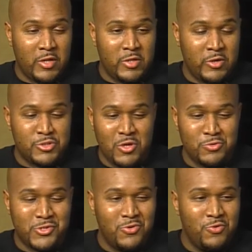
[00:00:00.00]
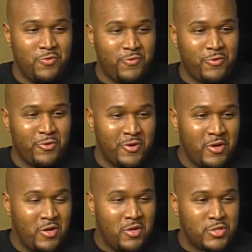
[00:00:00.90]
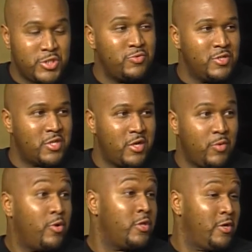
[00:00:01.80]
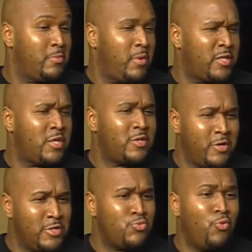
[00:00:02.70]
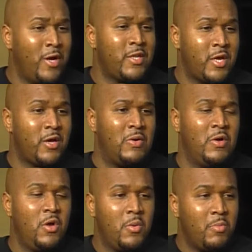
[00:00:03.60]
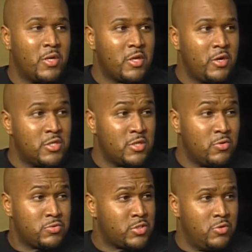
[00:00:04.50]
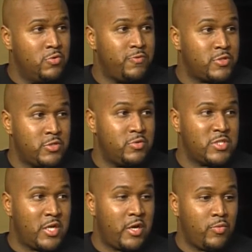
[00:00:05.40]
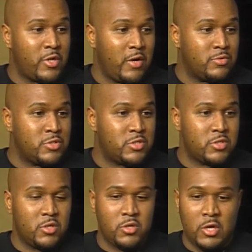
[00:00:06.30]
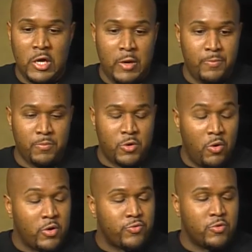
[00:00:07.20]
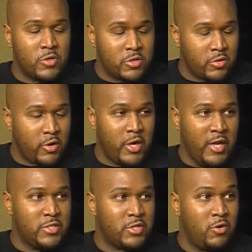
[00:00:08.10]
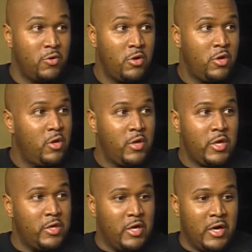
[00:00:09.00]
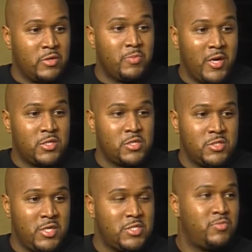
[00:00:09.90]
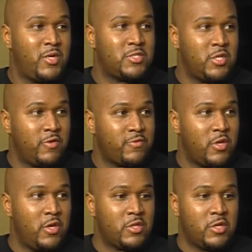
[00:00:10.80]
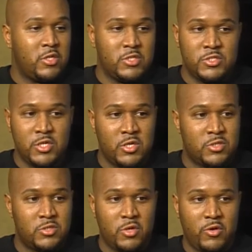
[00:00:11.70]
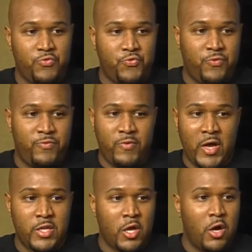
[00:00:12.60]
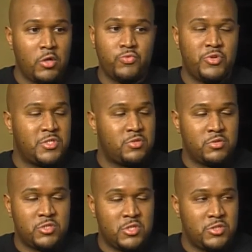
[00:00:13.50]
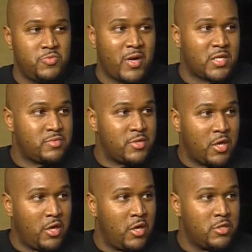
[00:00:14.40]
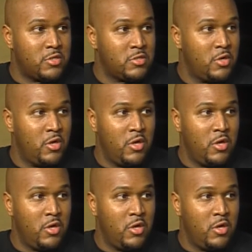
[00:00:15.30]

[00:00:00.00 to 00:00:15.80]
there was no school for shoe design. Well, I think there is one now, but there is no school for shoe design when I was going through undergrad. So I was basically teaching myself that, and it's just finding all the resources that you possibly can, and